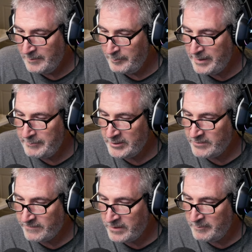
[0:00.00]
Pepperidge
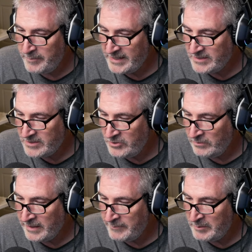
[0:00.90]
Farm bakes new
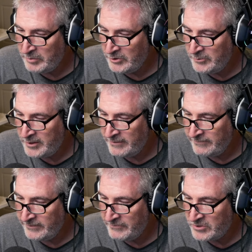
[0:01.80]
lemon blueberry
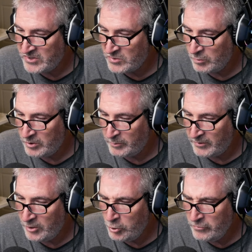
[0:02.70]
flavored swirl bread.
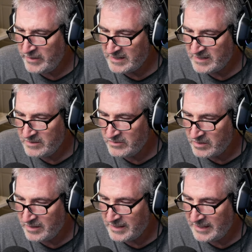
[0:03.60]
Ooh, that sounds
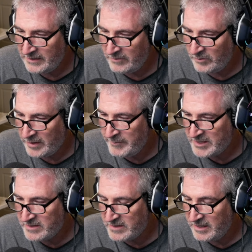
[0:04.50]
good. I love lemon
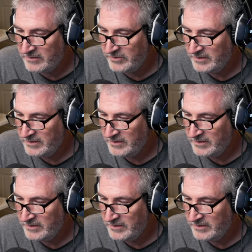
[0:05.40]
stuff.